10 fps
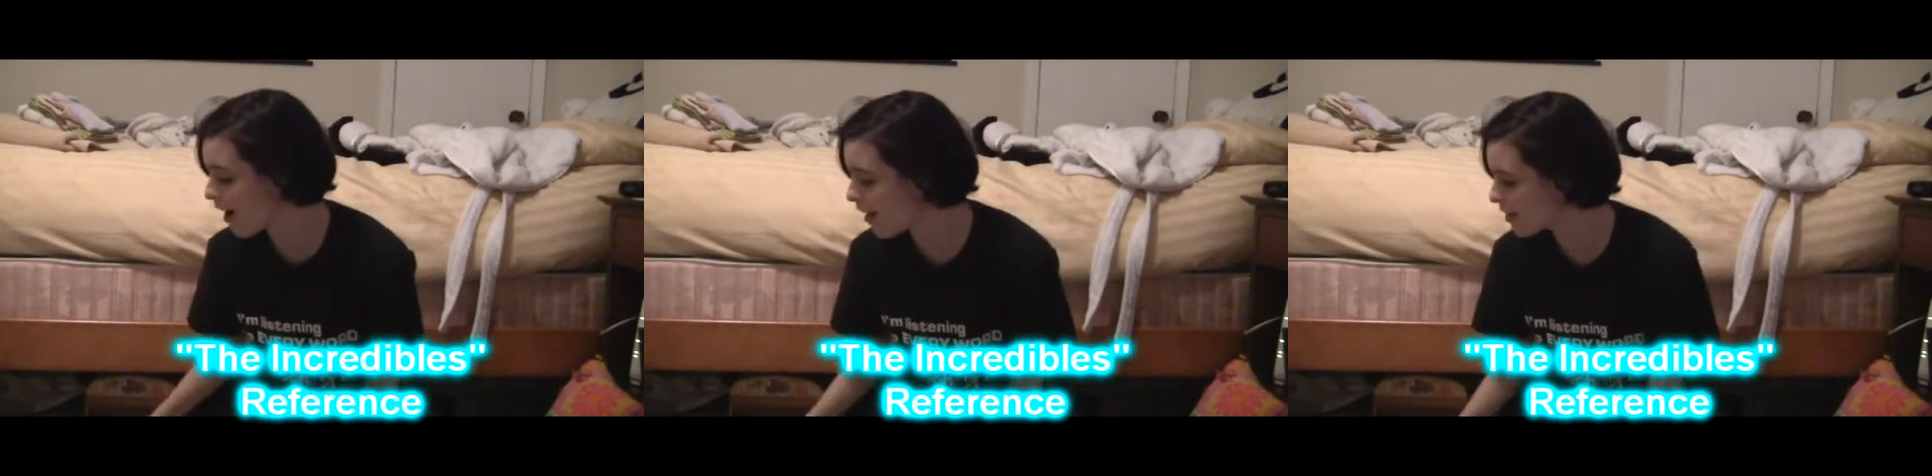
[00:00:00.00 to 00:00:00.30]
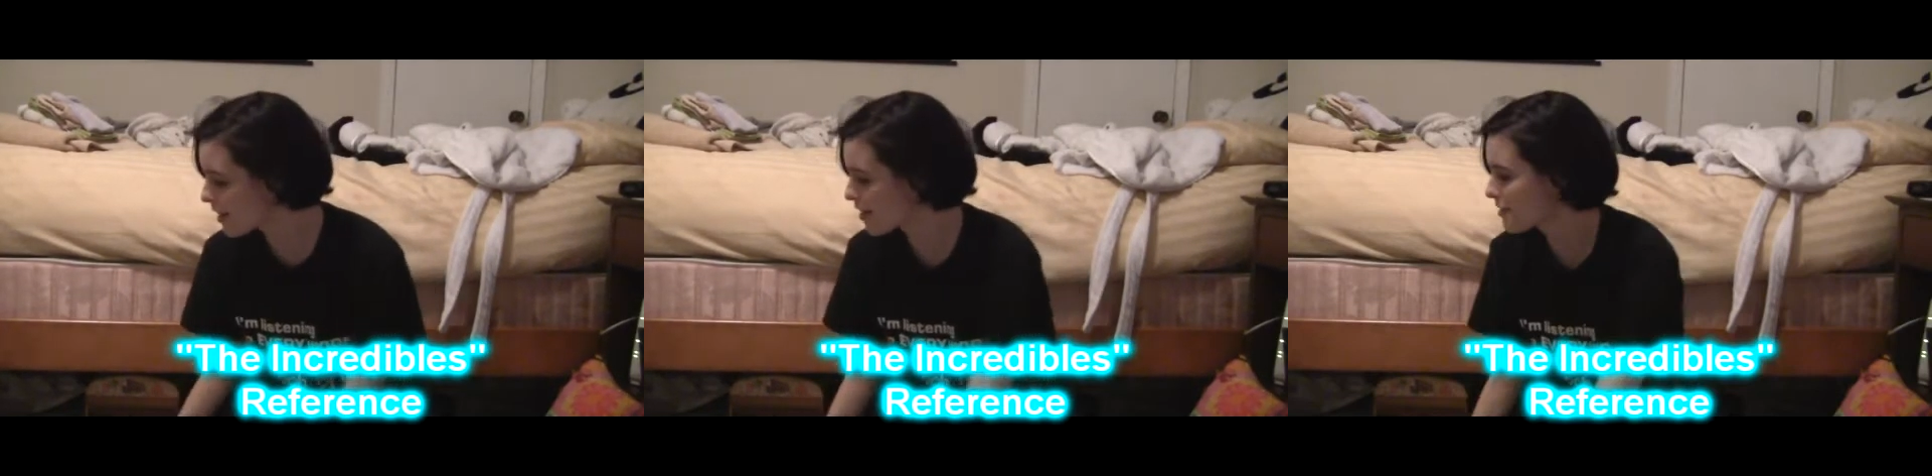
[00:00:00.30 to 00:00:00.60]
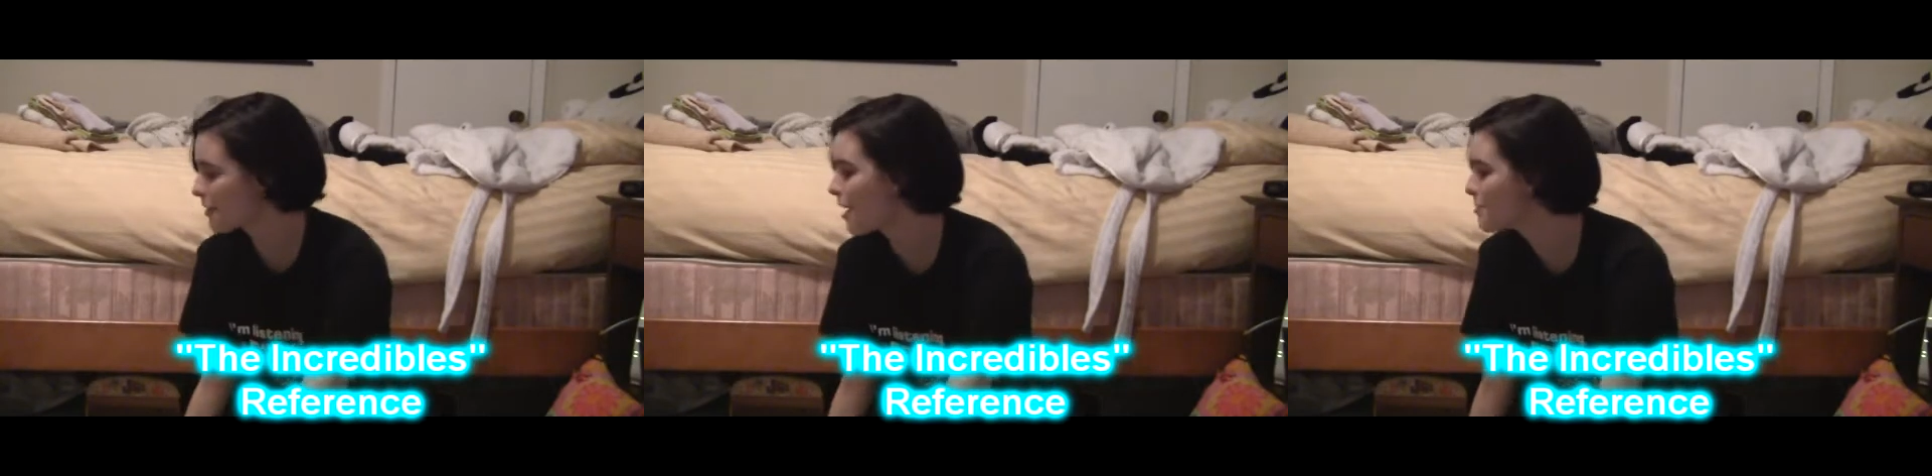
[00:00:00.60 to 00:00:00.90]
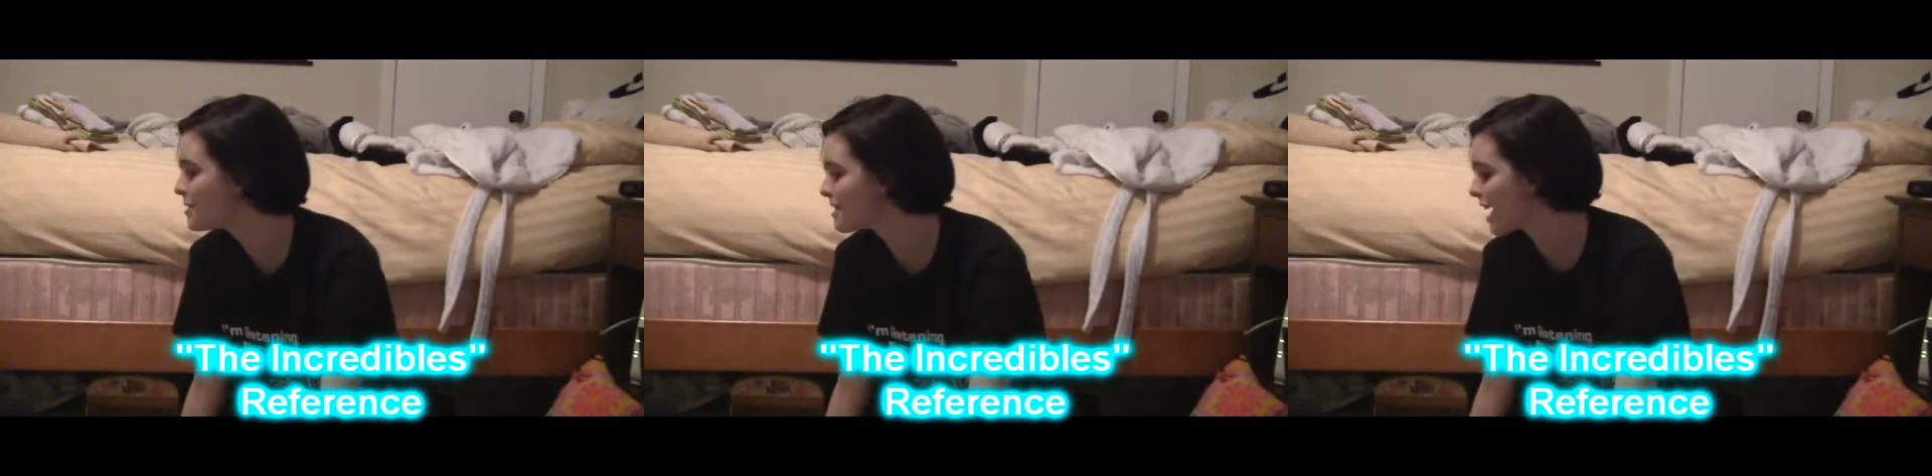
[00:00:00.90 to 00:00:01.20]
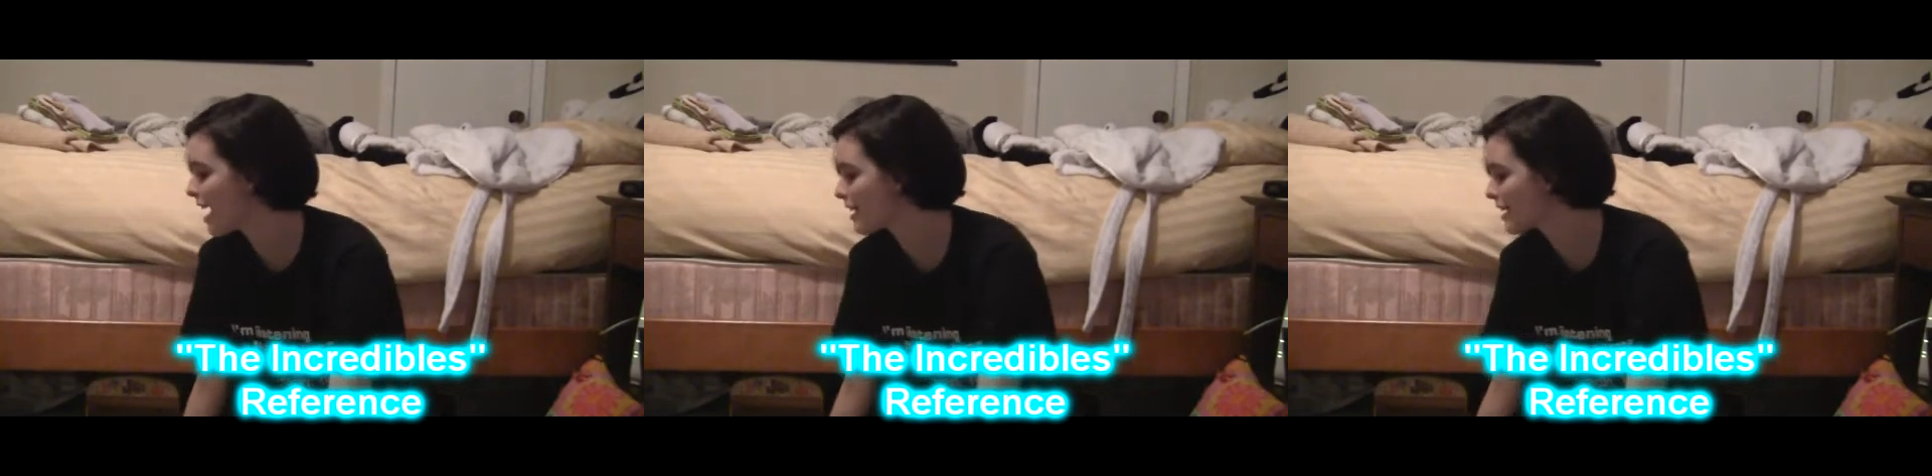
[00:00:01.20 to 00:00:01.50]
All the other Robins
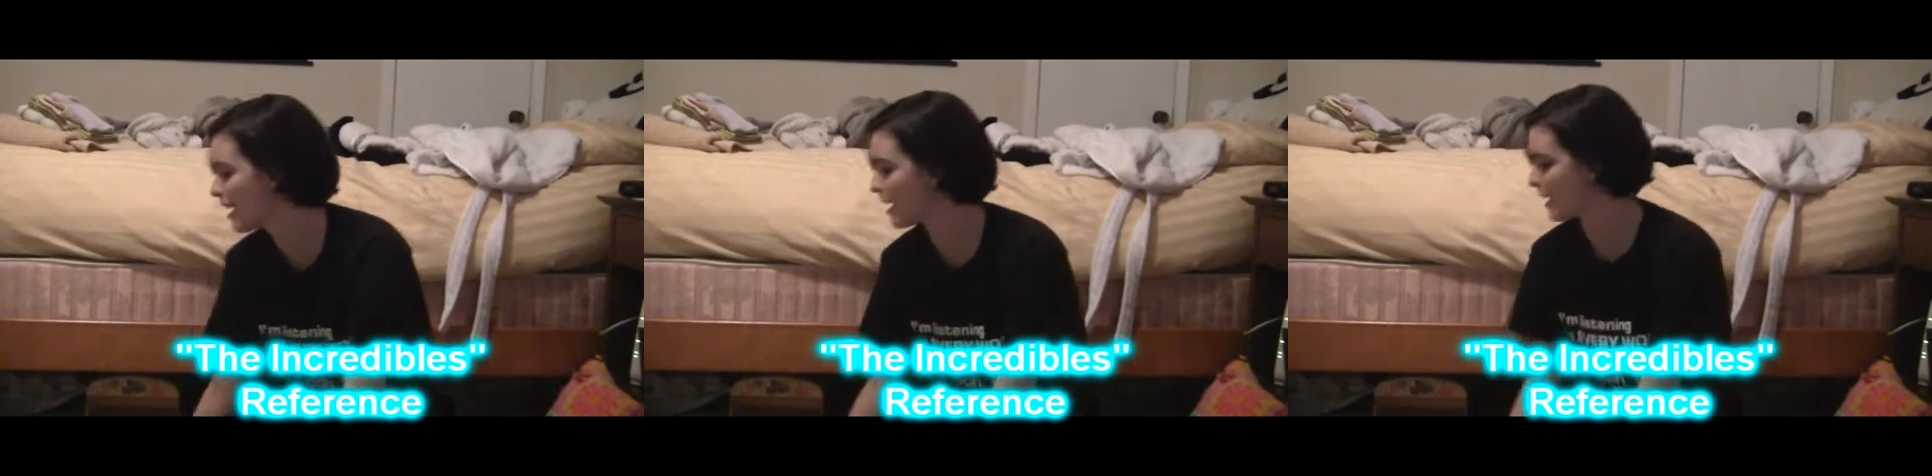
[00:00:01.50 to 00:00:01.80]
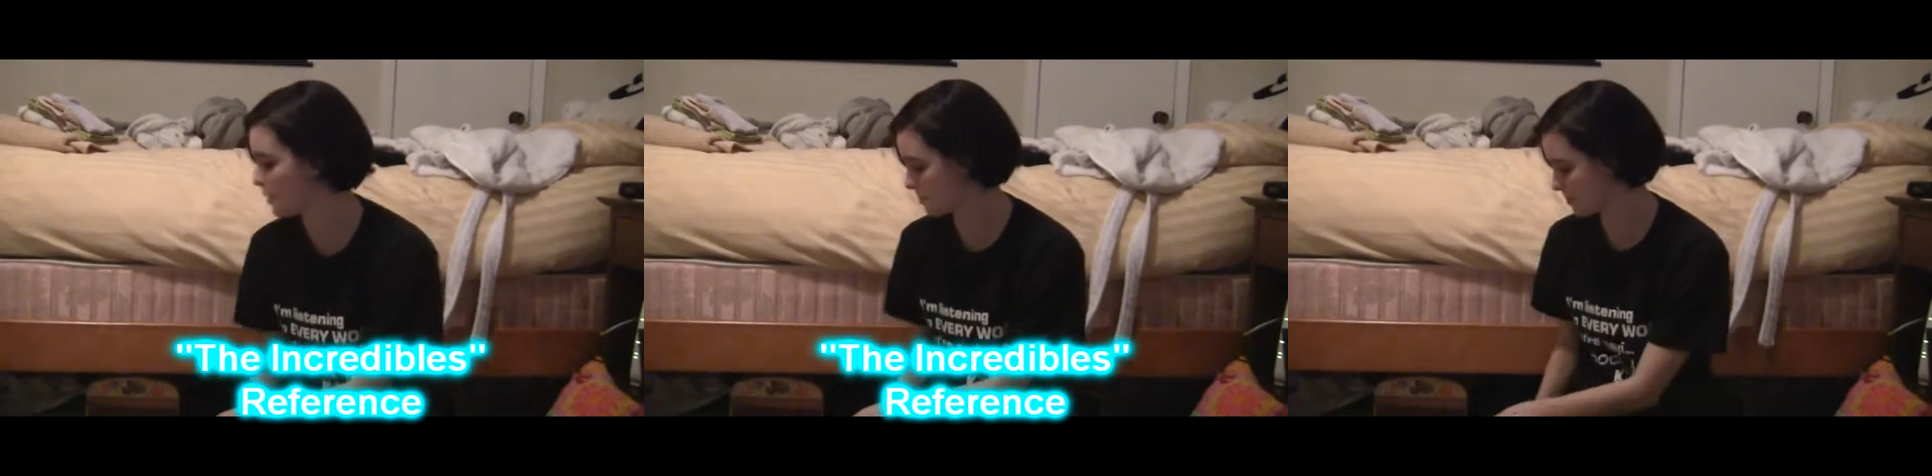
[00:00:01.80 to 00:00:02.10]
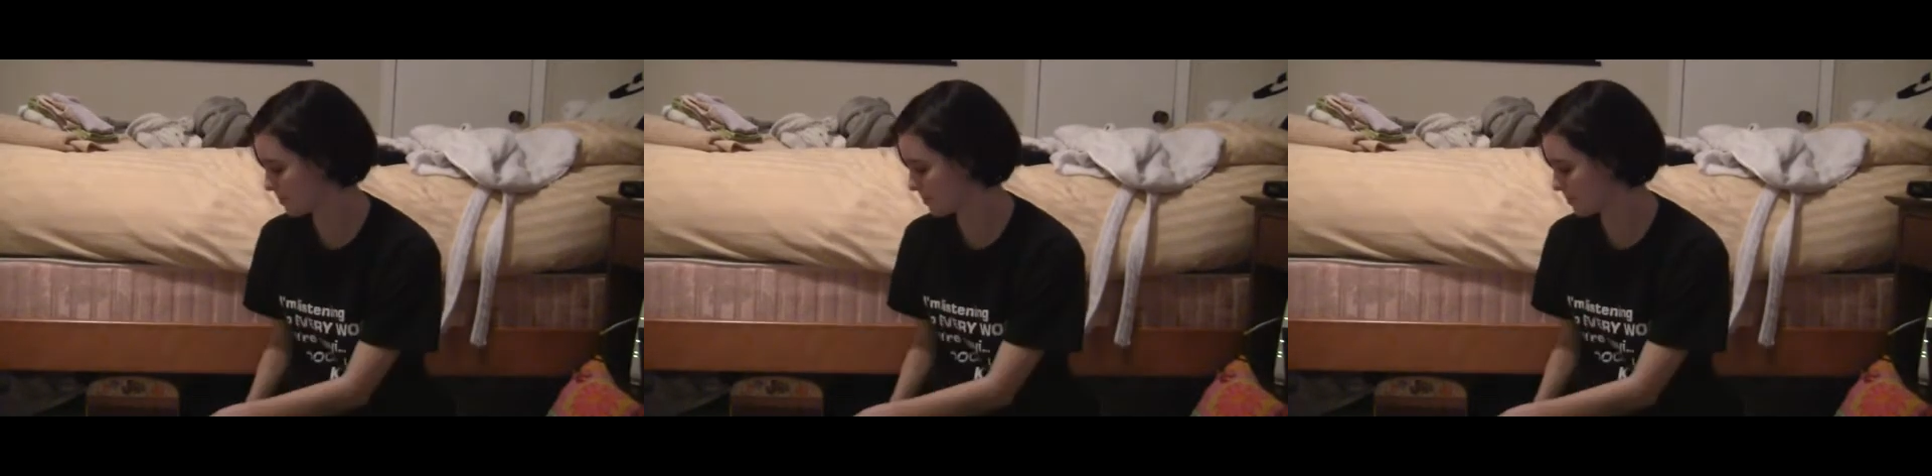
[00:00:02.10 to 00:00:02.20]
had a cape.